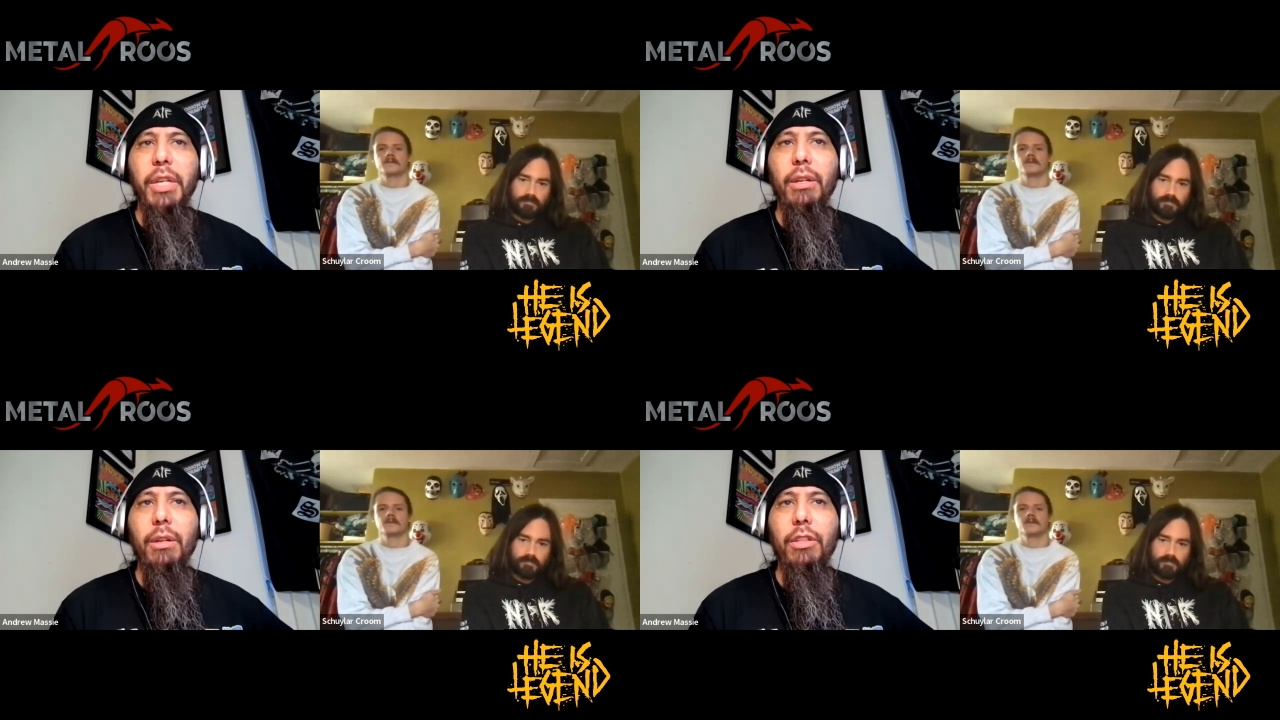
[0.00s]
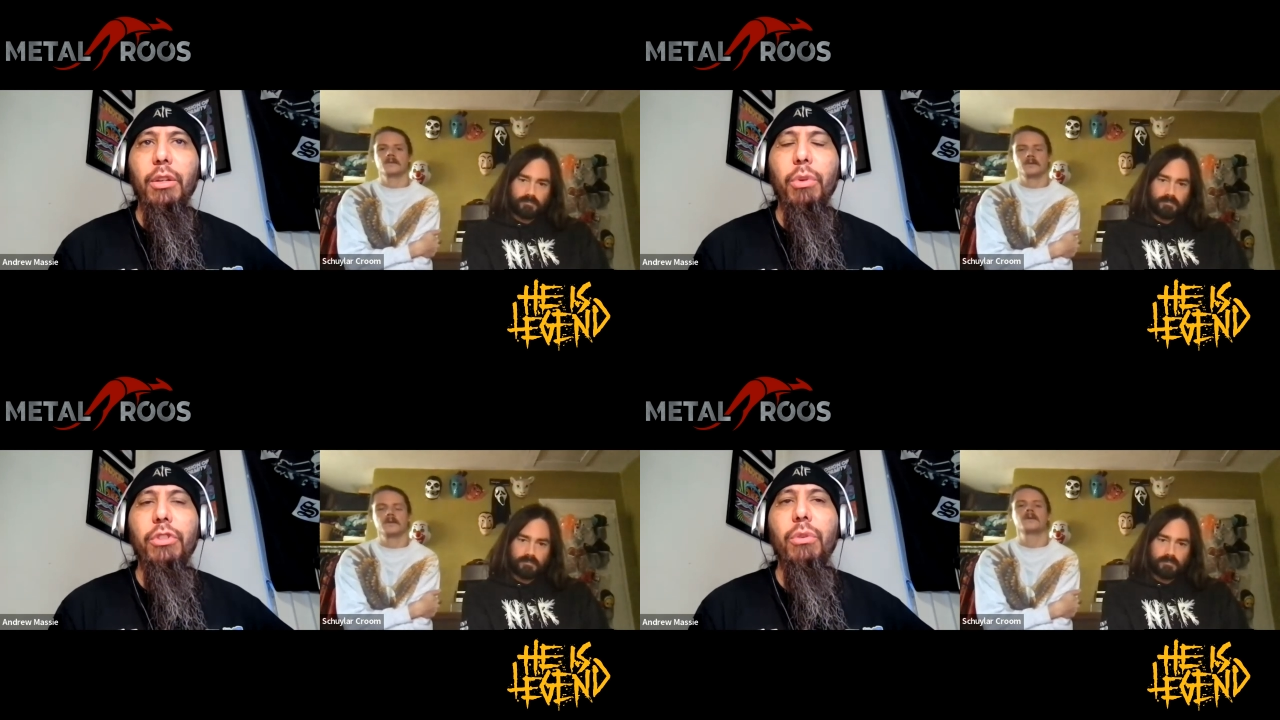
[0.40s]
Speaker 1: a you know
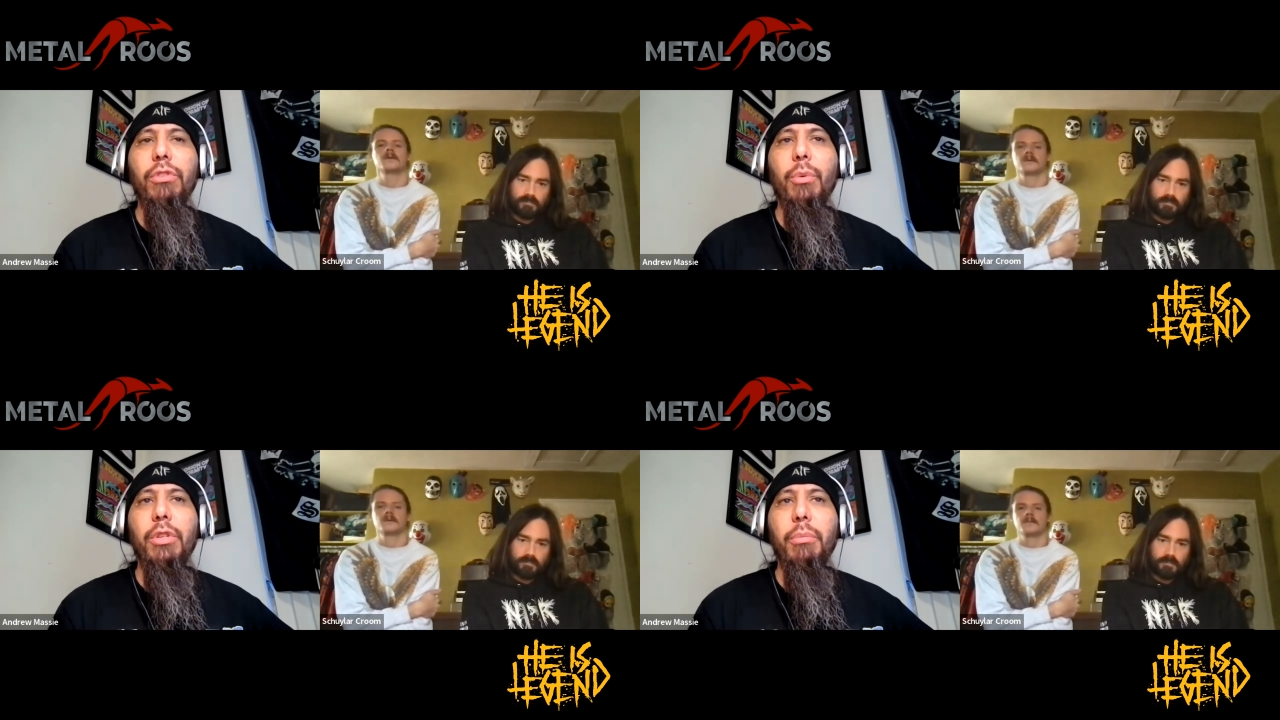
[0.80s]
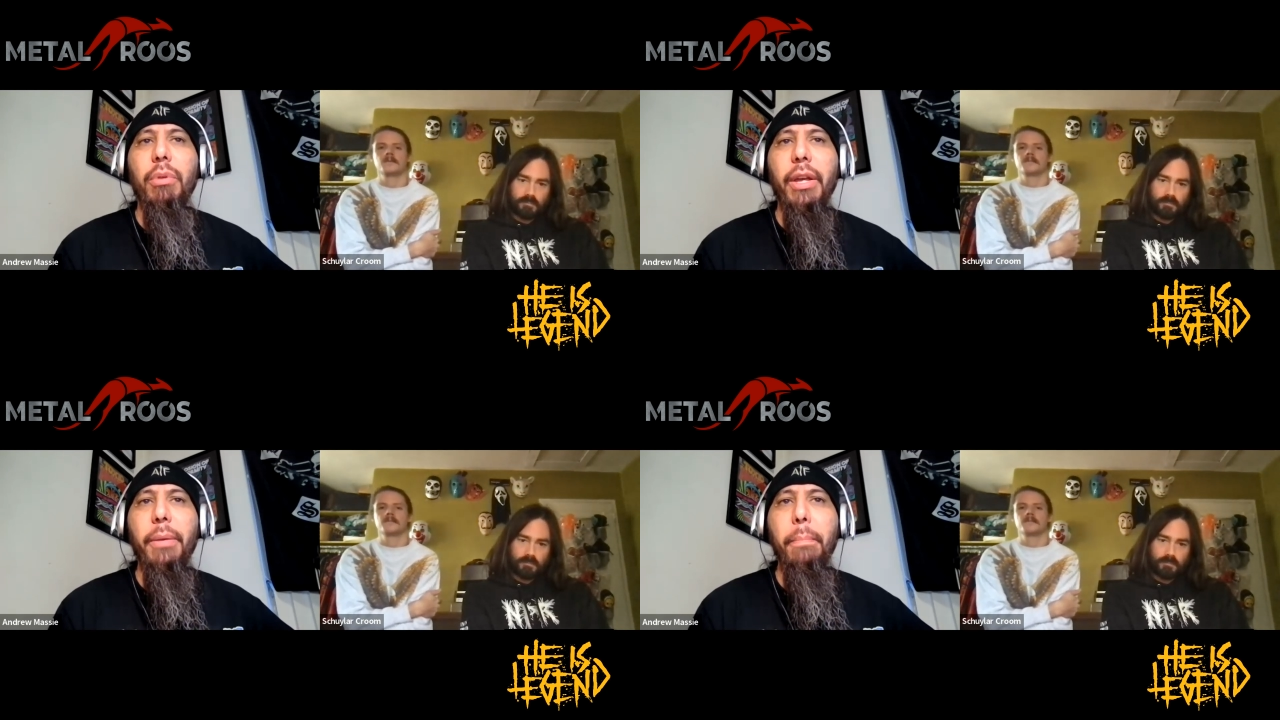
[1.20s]
what songs you want to
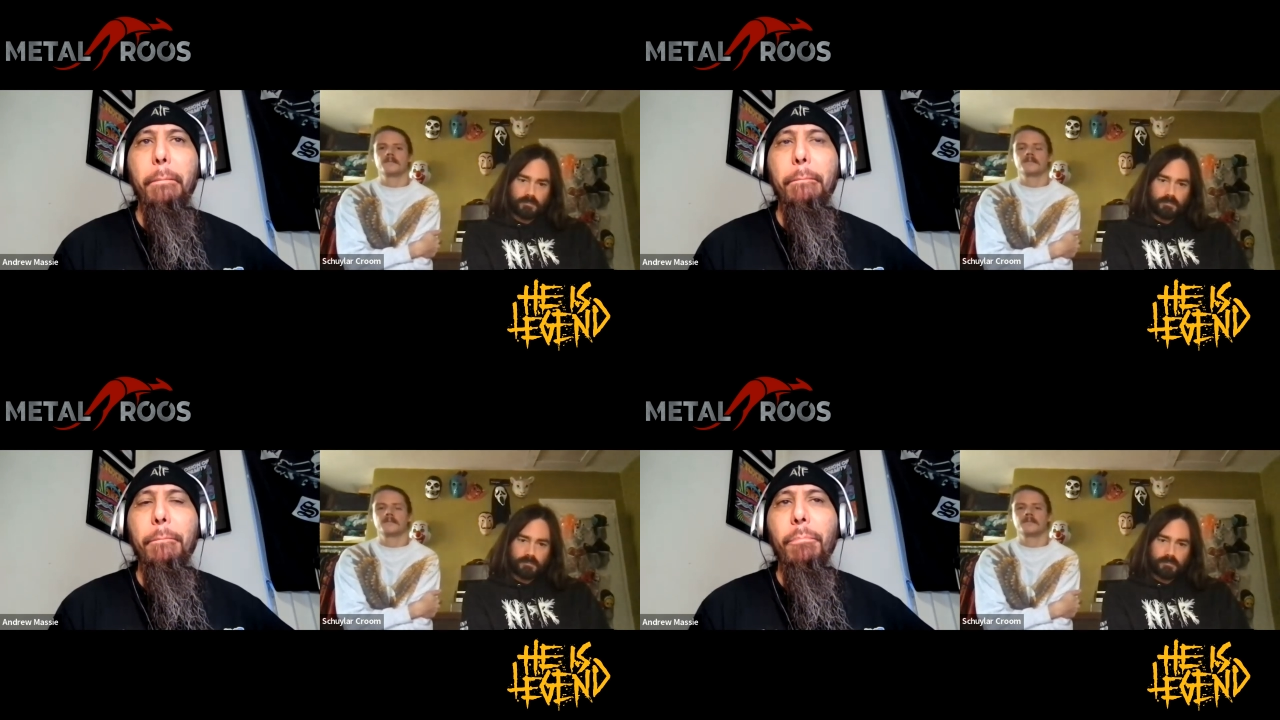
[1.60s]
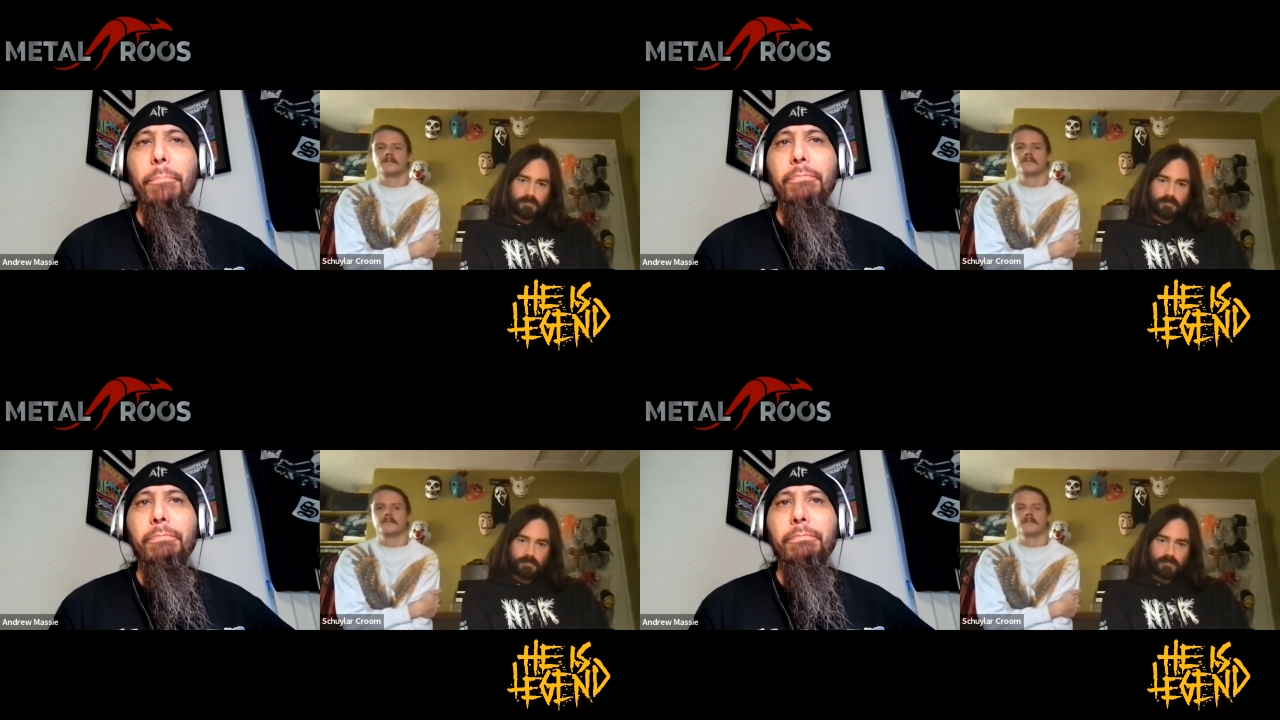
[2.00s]
play.
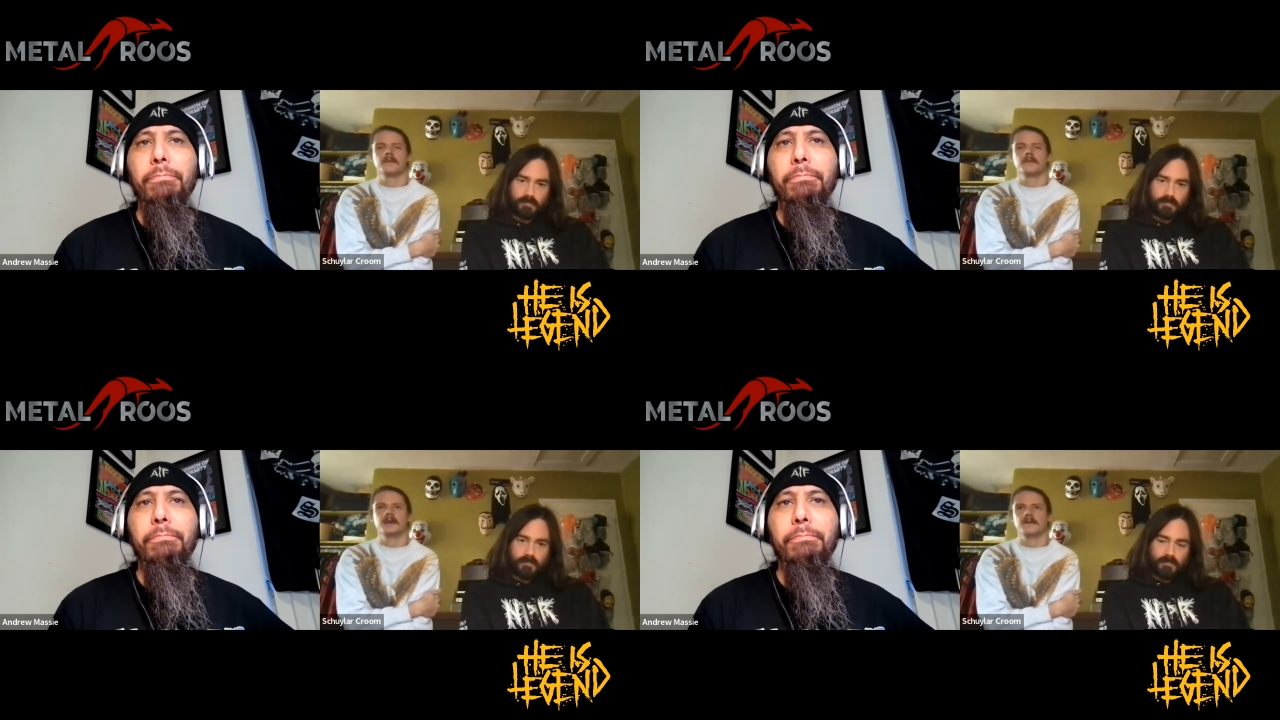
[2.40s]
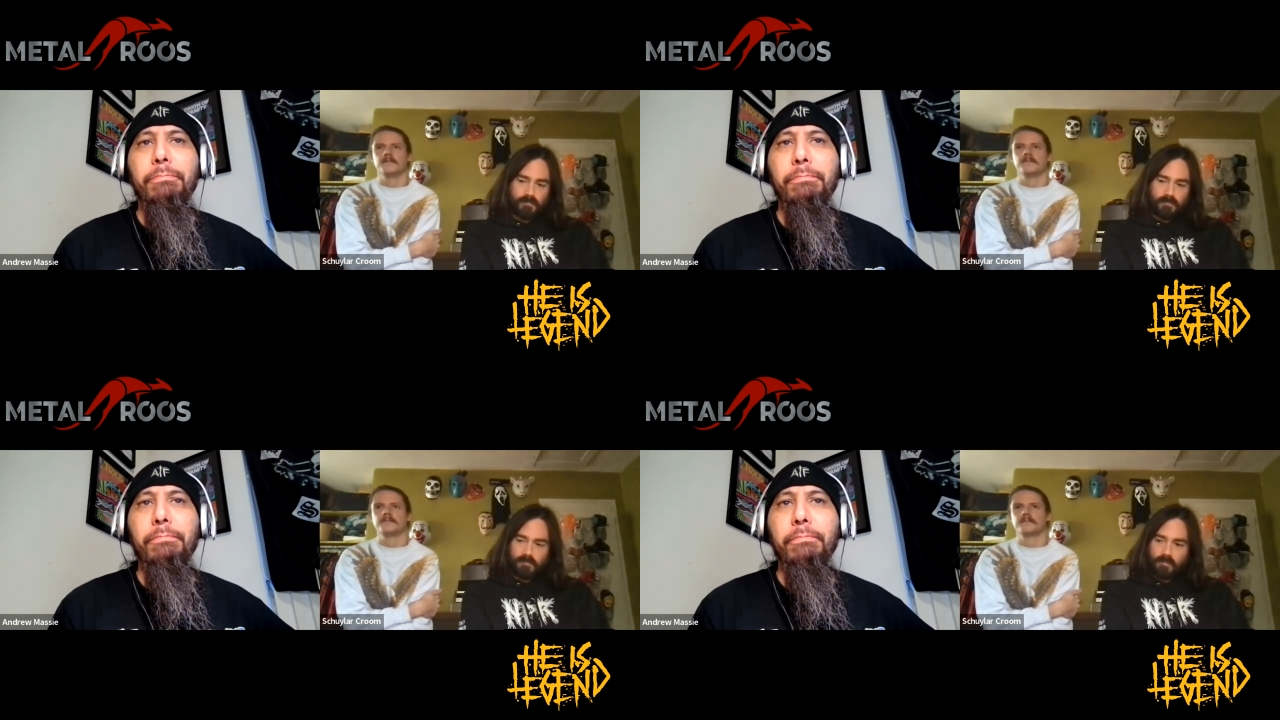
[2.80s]

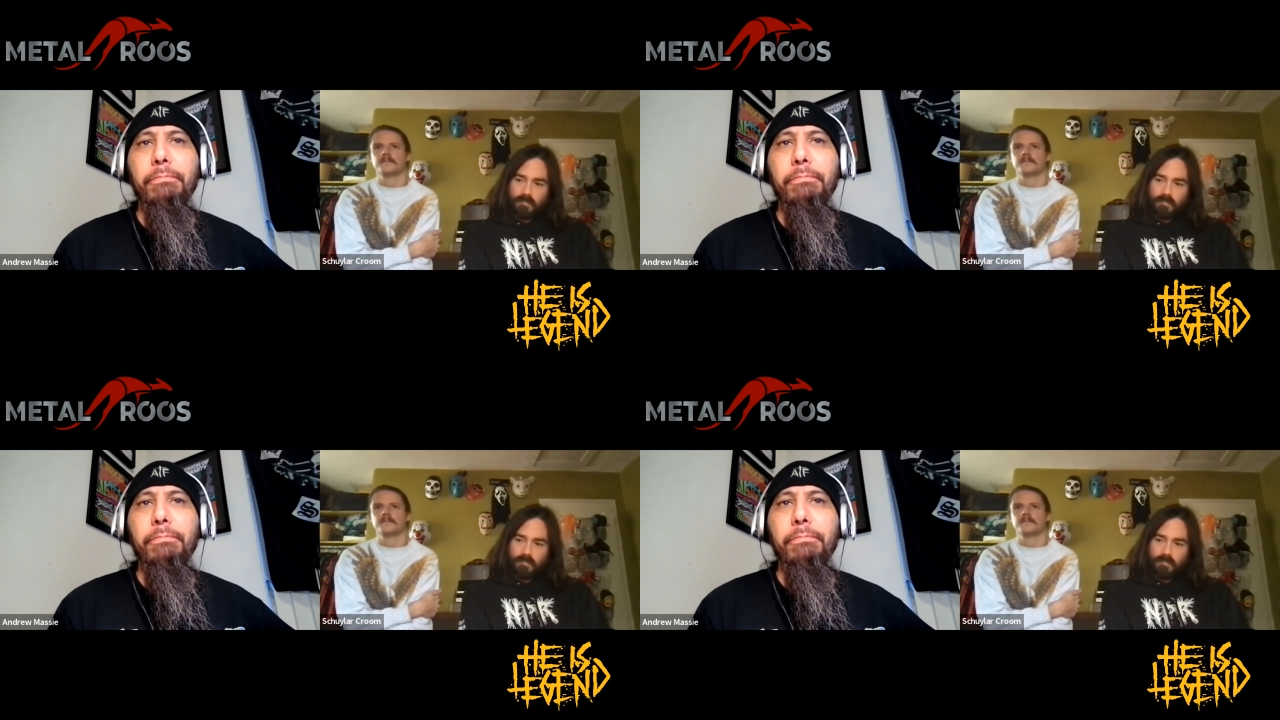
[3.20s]
Yeah,